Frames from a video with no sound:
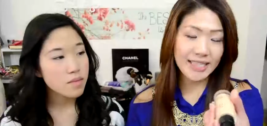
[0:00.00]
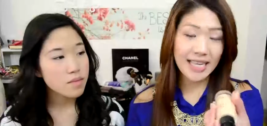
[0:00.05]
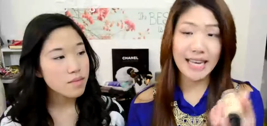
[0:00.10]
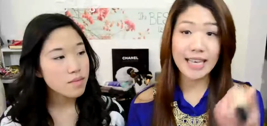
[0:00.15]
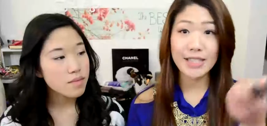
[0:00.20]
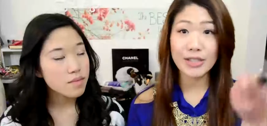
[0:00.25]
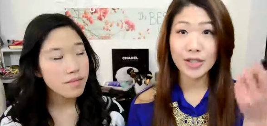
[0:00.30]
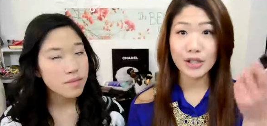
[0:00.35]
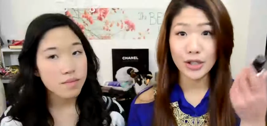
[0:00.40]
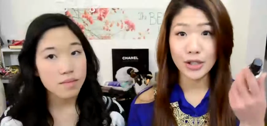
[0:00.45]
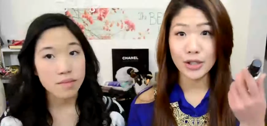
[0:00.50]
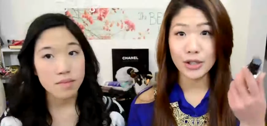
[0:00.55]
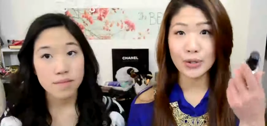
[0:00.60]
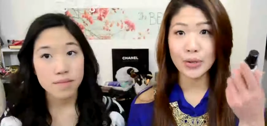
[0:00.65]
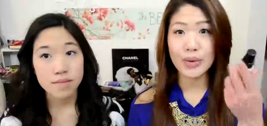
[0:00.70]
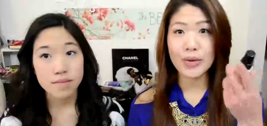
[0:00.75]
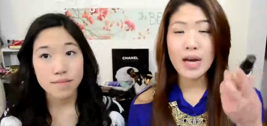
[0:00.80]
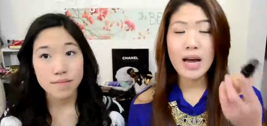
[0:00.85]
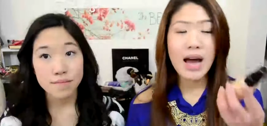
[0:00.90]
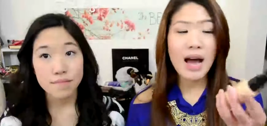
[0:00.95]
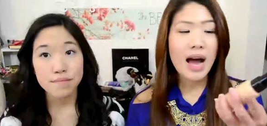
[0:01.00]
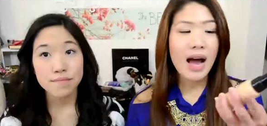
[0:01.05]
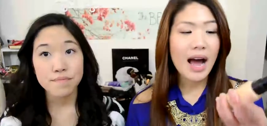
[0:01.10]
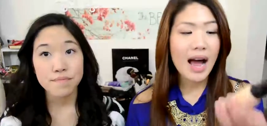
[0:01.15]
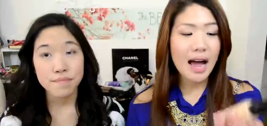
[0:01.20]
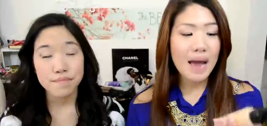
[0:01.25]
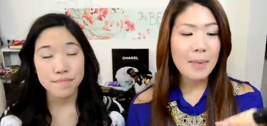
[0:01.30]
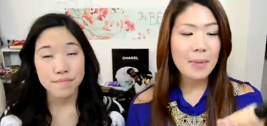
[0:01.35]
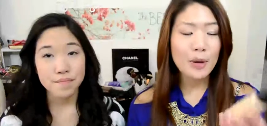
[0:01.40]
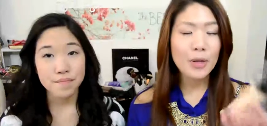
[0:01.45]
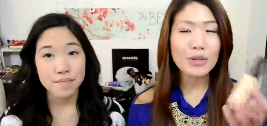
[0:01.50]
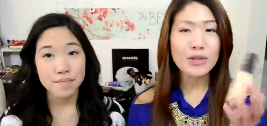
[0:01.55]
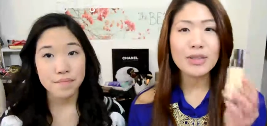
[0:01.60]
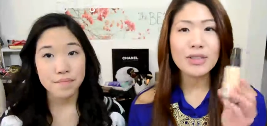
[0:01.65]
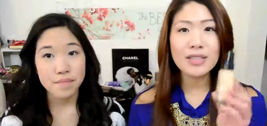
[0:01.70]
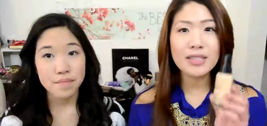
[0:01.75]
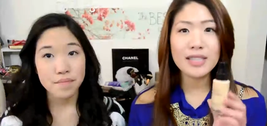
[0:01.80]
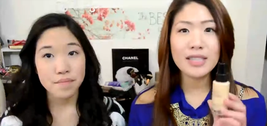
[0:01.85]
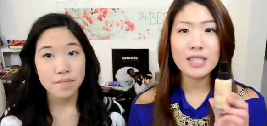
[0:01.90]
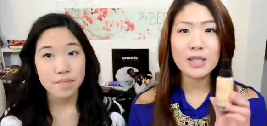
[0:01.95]
Speaker 1: Sand 2. I purchased
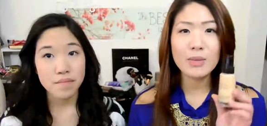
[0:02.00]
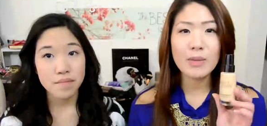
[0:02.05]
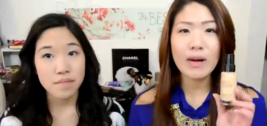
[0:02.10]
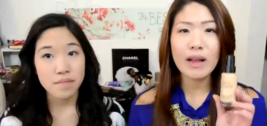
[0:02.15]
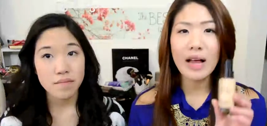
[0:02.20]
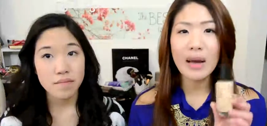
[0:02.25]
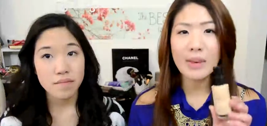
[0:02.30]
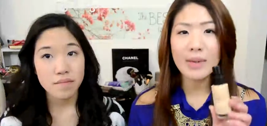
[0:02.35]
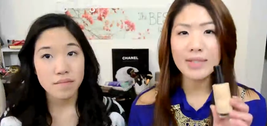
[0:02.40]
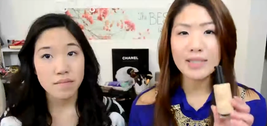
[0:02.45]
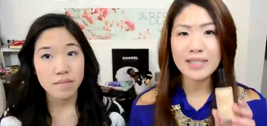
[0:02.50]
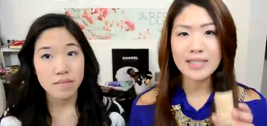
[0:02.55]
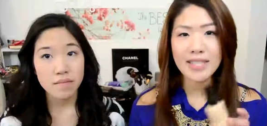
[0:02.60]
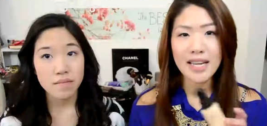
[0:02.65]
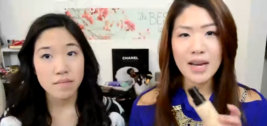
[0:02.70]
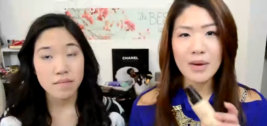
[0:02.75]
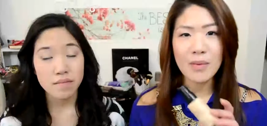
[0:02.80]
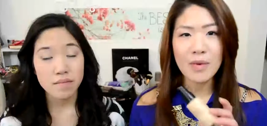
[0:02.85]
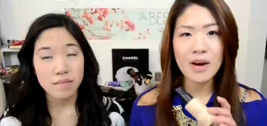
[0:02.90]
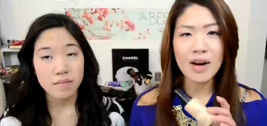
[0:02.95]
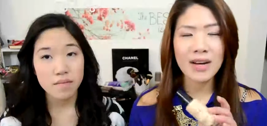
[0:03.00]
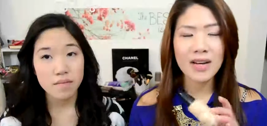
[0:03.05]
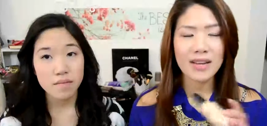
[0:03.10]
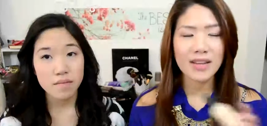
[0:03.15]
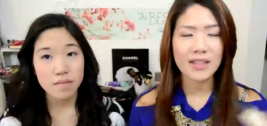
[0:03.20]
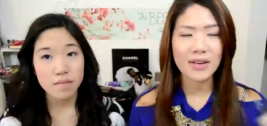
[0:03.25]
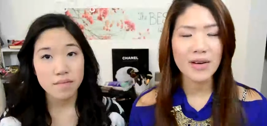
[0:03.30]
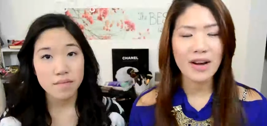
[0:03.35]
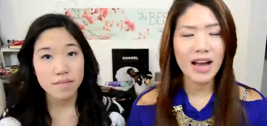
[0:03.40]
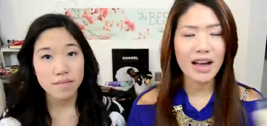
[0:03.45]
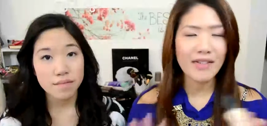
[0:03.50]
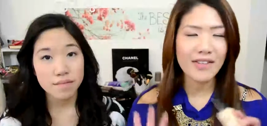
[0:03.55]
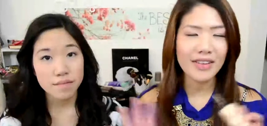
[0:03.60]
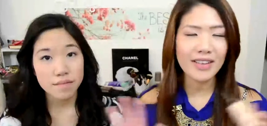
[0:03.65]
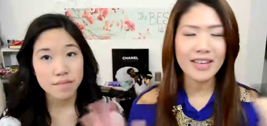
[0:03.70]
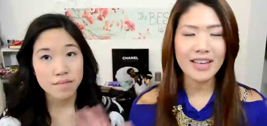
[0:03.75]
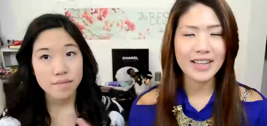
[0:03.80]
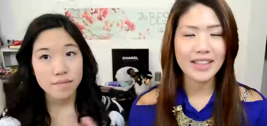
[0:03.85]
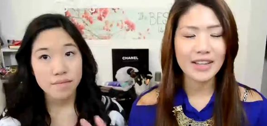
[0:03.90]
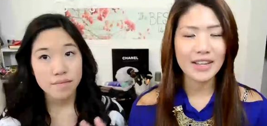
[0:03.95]
this while I was in Taiwan and they were having
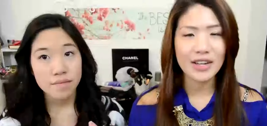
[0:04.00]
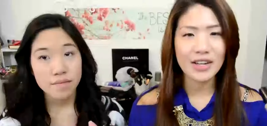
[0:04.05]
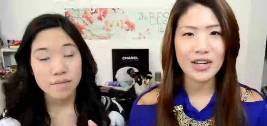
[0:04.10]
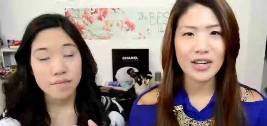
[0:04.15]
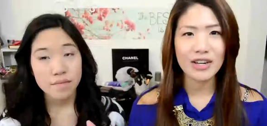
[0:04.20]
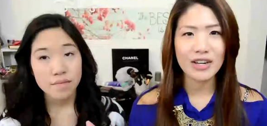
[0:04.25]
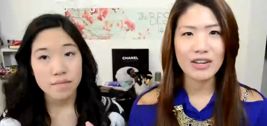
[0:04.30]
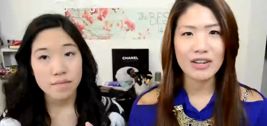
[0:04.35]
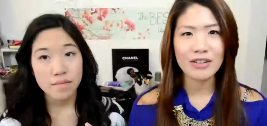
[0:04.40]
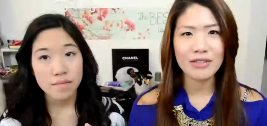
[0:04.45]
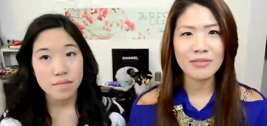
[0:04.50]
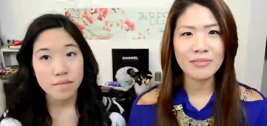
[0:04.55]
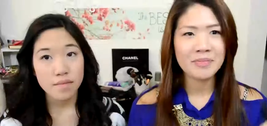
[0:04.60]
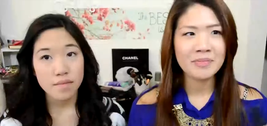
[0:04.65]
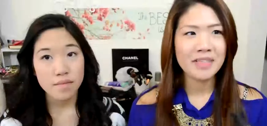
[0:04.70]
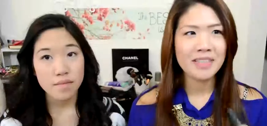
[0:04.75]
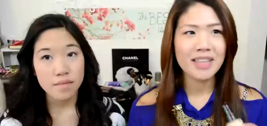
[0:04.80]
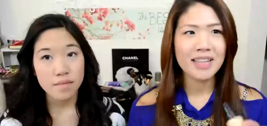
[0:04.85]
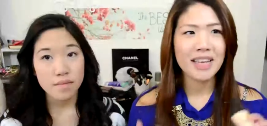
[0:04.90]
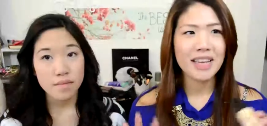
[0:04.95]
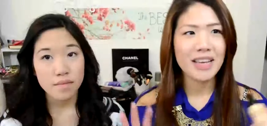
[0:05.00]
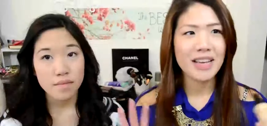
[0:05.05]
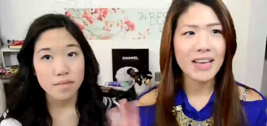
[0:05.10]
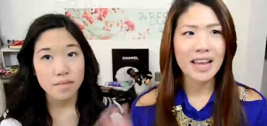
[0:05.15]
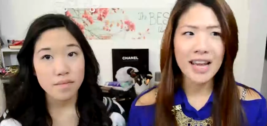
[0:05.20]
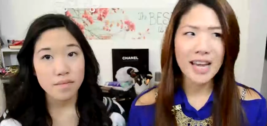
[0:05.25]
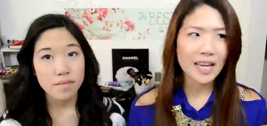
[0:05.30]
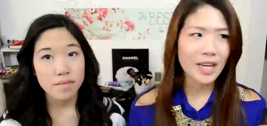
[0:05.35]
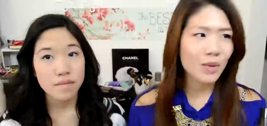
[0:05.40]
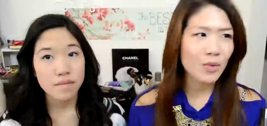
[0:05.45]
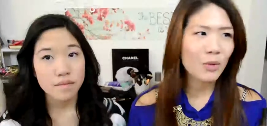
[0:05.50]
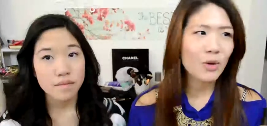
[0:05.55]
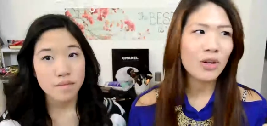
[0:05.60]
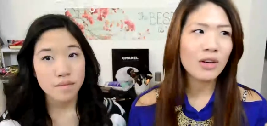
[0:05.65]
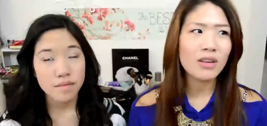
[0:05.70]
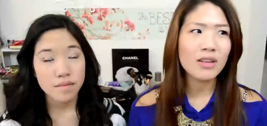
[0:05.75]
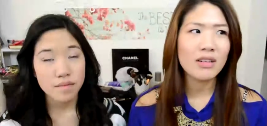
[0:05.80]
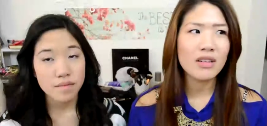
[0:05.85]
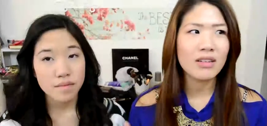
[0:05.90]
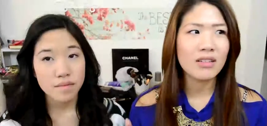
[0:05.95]
like their like
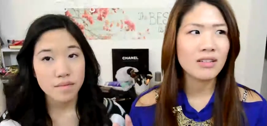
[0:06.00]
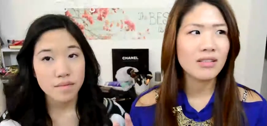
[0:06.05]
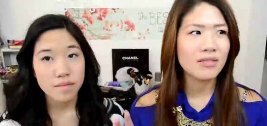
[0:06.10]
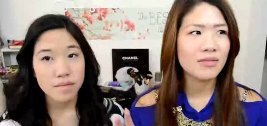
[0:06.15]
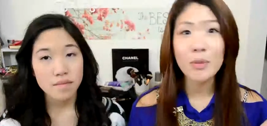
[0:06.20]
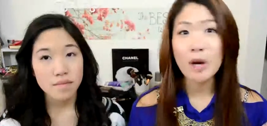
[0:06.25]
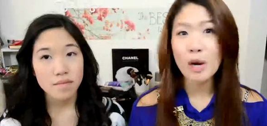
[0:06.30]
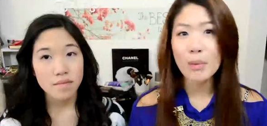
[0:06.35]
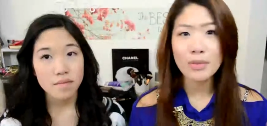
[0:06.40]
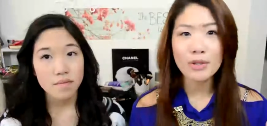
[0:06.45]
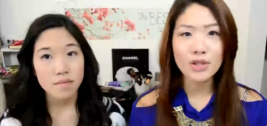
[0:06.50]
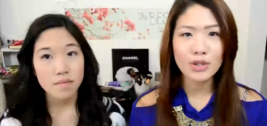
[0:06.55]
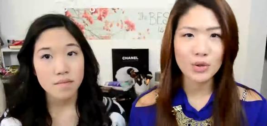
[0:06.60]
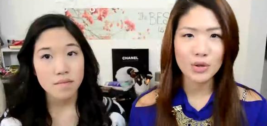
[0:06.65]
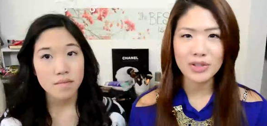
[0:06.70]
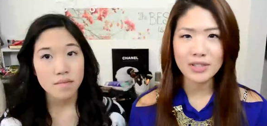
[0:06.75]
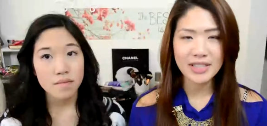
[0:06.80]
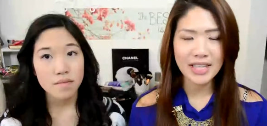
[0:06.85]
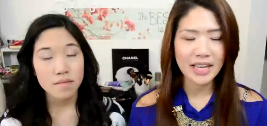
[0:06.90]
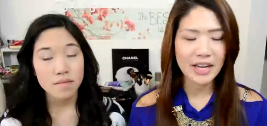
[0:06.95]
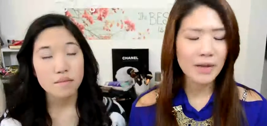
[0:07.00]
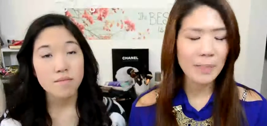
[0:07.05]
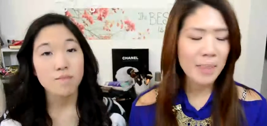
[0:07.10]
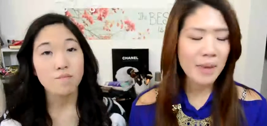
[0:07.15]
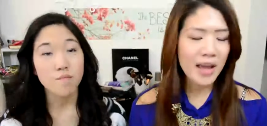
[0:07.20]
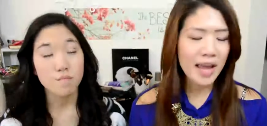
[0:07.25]
annual department store sale.